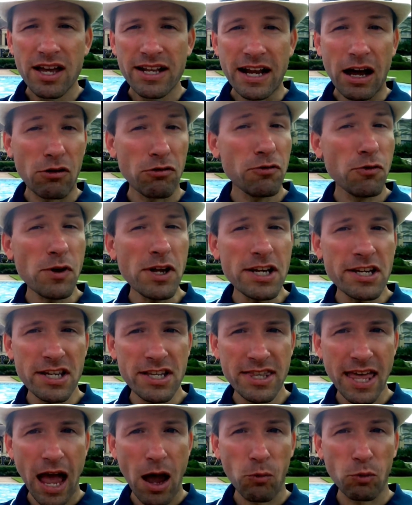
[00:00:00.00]
Now, if we
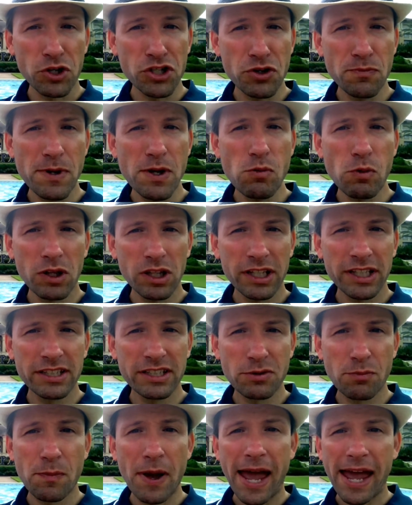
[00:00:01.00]
did that, would you be willing
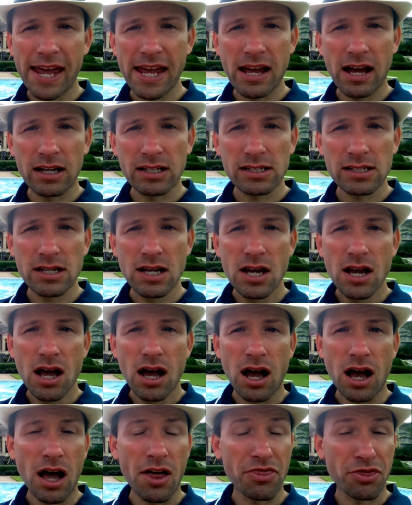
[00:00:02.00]
to pay us
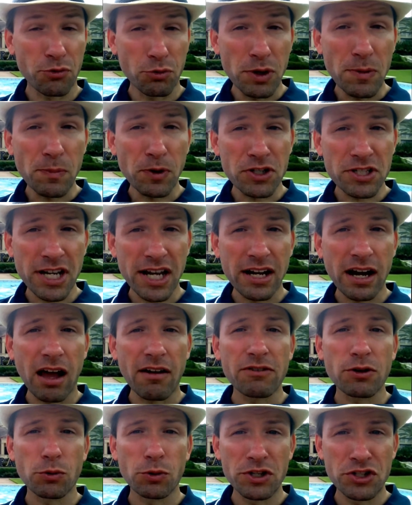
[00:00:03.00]
uh, 3%
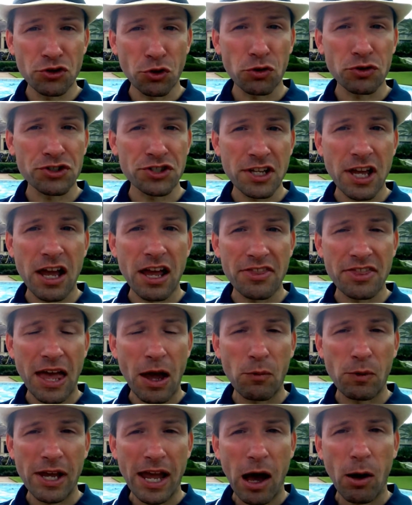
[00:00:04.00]
of the results that,
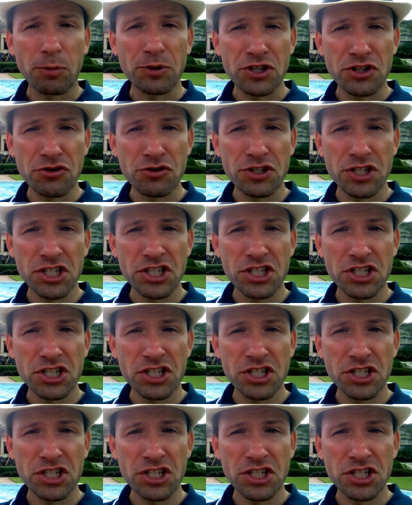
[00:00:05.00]
that we helped you to